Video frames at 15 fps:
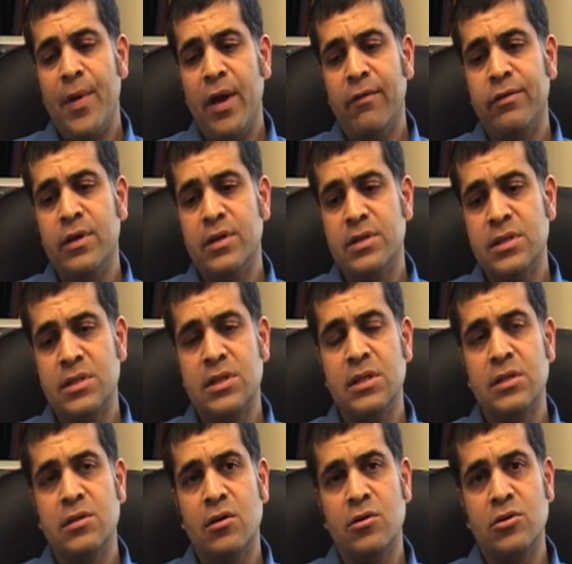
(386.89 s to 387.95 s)
if the
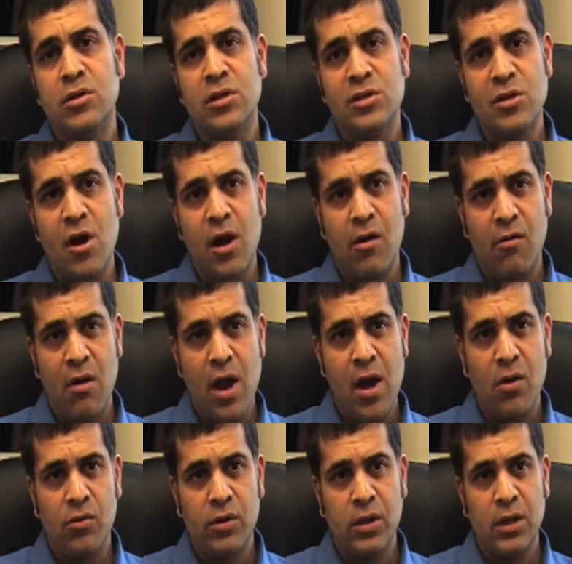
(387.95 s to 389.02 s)
assistant surgeon is not
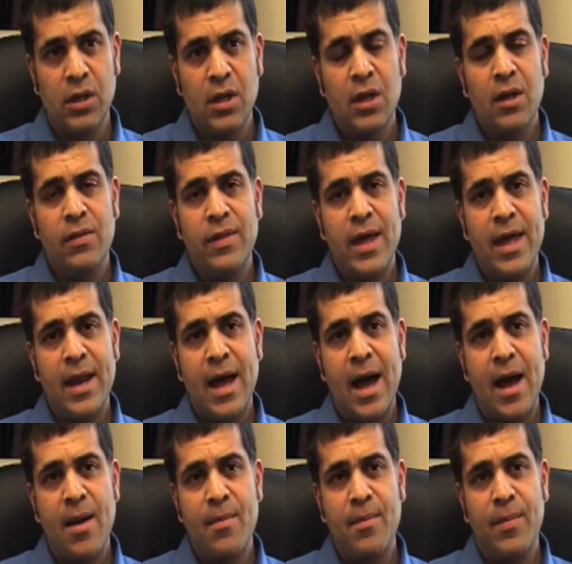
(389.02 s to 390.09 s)
around, then
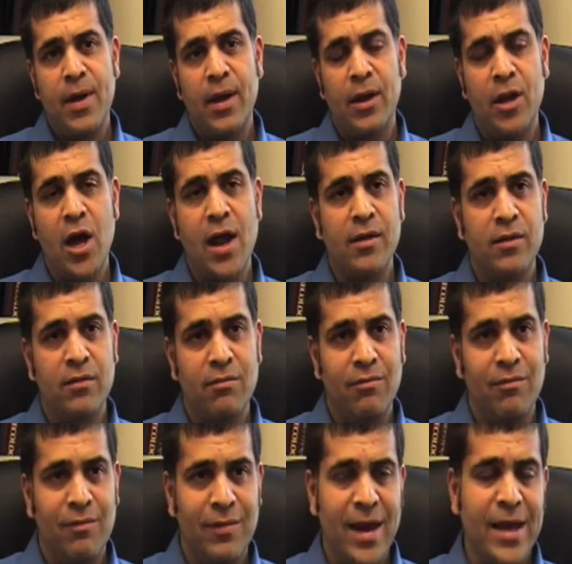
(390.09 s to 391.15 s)
I'm not
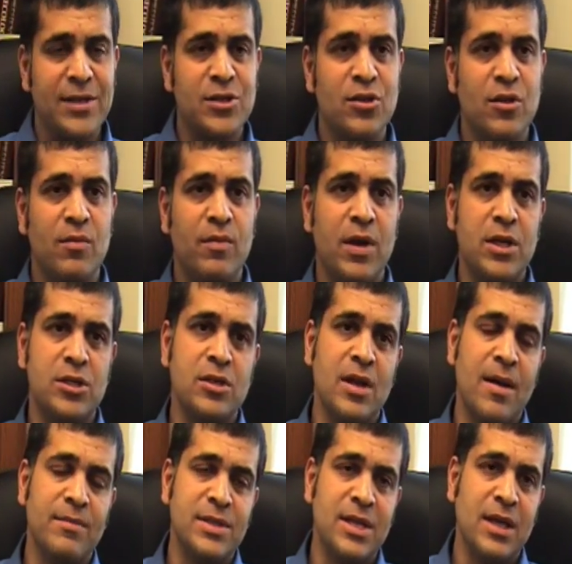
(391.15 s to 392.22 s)
next to the patient,
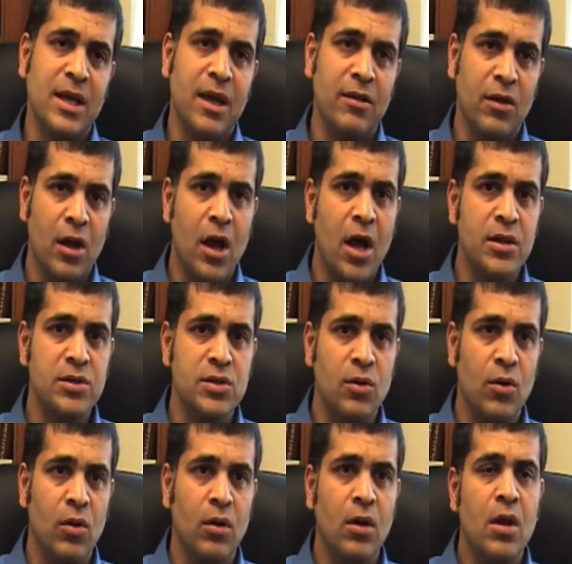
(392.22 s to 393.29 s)
I'm sitting at the
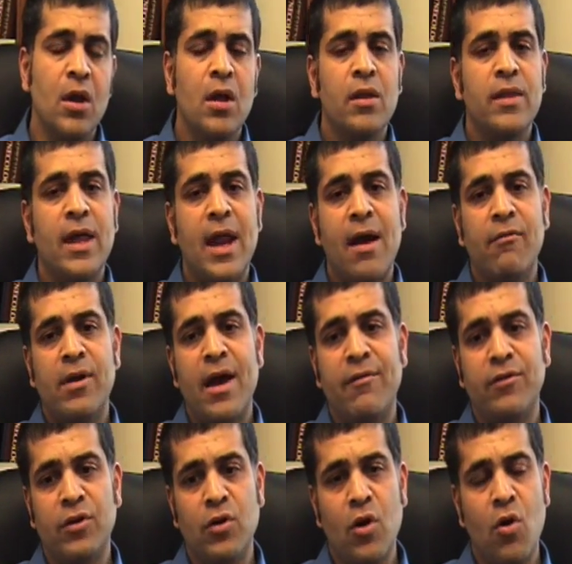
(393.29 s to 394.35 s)
console, then I would
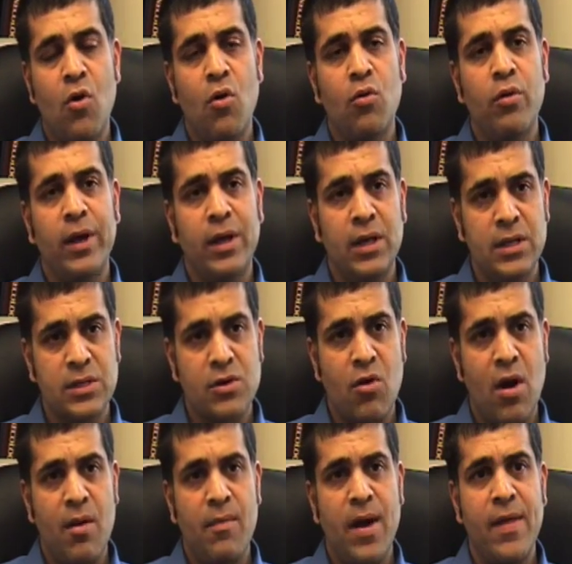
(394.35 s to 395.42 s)
have to go quickly
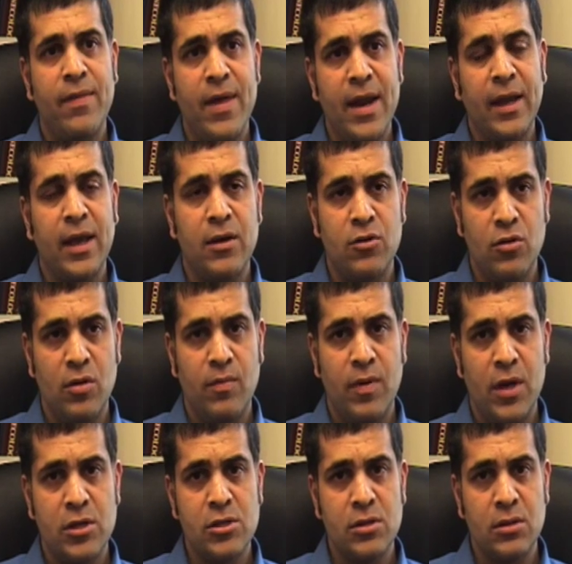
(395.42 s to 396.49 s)
scrub and then get to the
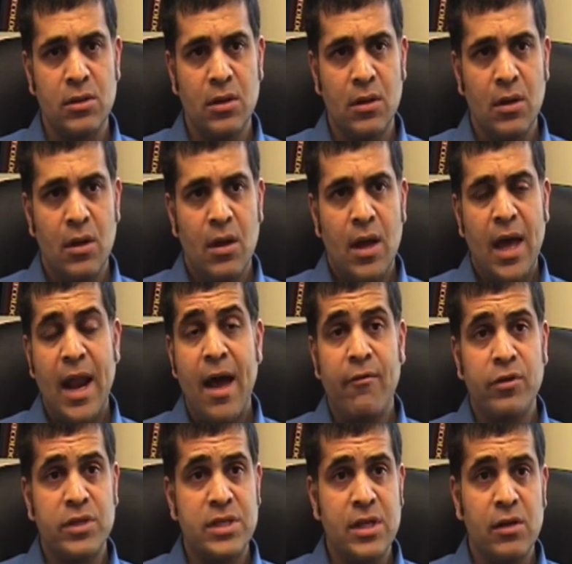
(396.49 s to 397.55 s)
patient. And I
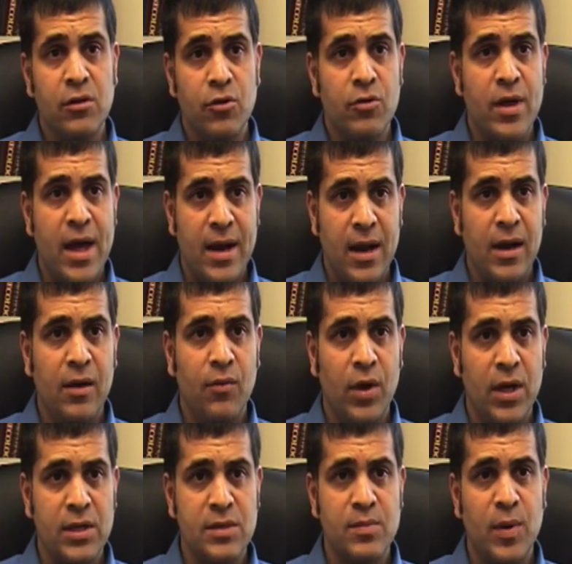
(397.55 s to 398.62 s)
would still do that
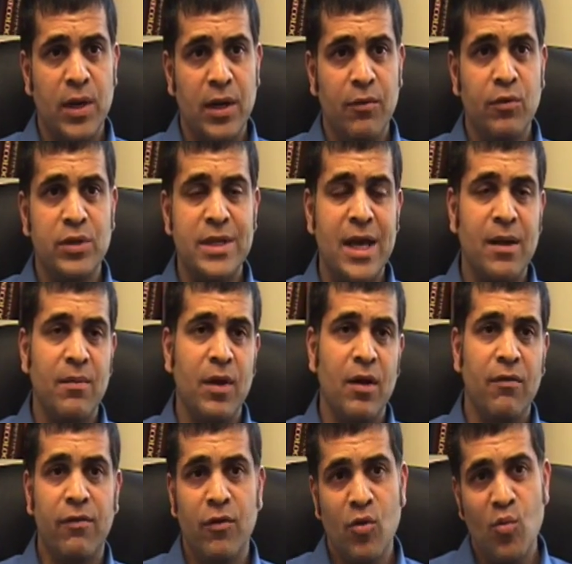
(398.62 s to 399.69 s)
anyways, but it would take me
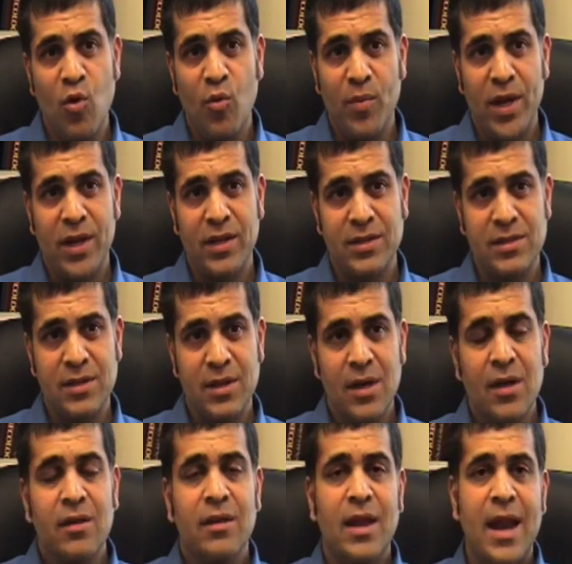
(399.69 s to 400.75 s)
a few more minutes
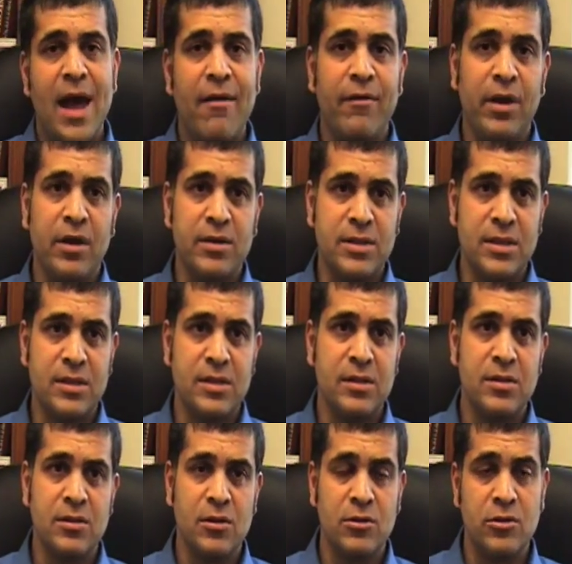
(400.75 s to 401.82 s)
than having an
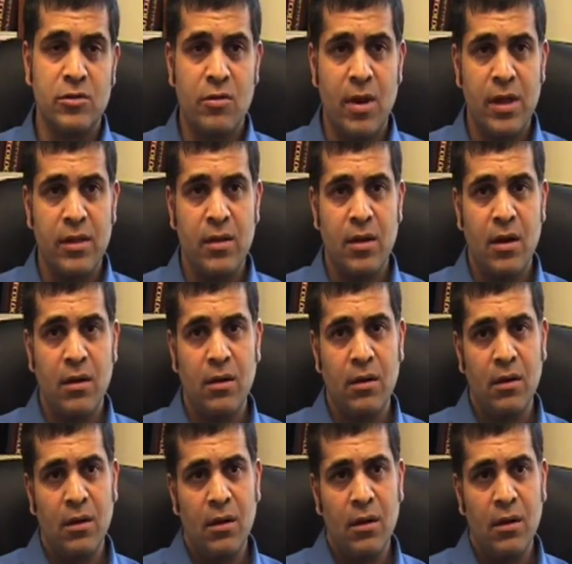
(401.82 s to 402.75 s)
assistant surgeon right there.